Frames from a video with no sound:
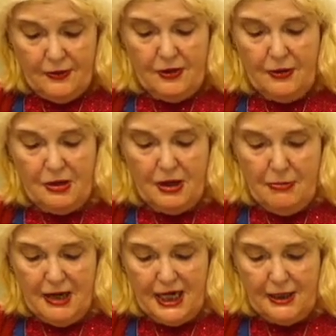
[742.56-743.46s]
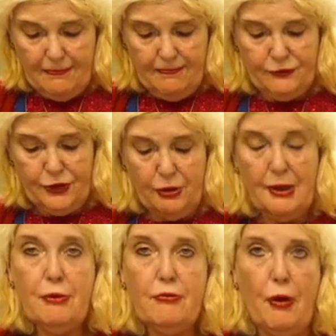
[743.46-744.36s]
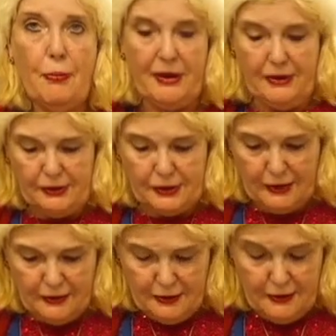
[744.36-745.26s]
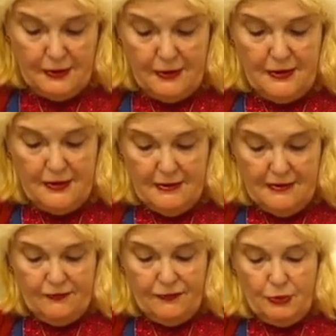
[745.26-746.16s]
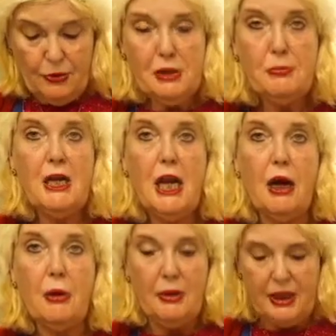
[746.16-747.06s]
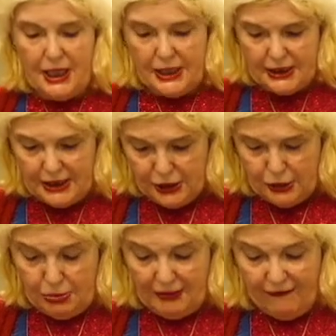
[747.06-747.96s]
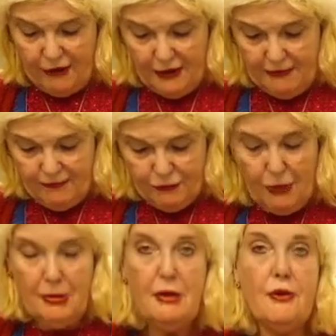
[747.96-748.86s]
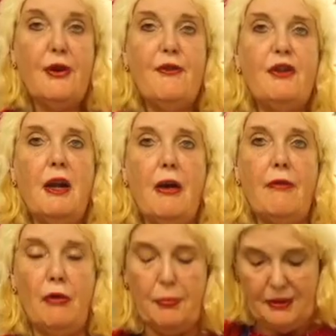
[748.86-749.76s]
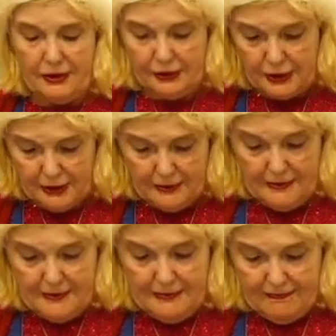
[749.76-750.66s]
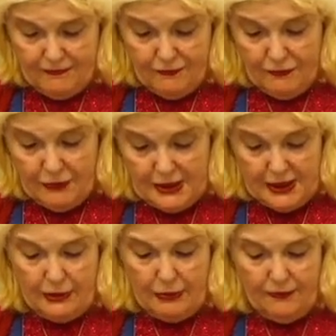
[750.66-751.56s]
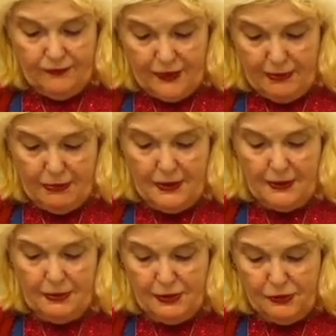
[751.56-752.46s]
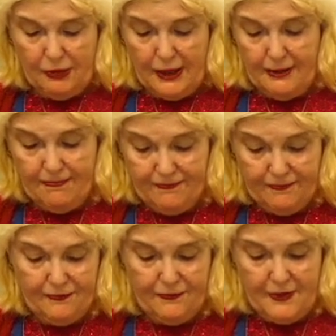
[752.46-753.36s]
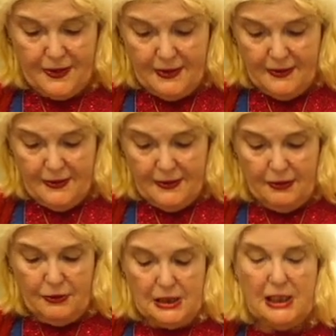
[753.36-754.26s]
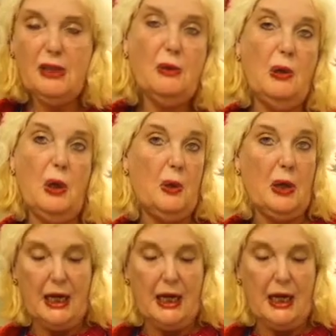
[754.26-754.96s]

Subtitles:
So we're going to make 2 little robins. Wish me luck with this. This should be fun. Probably look nothing like robins. But still, never mind, we'll try. As long as they sort of look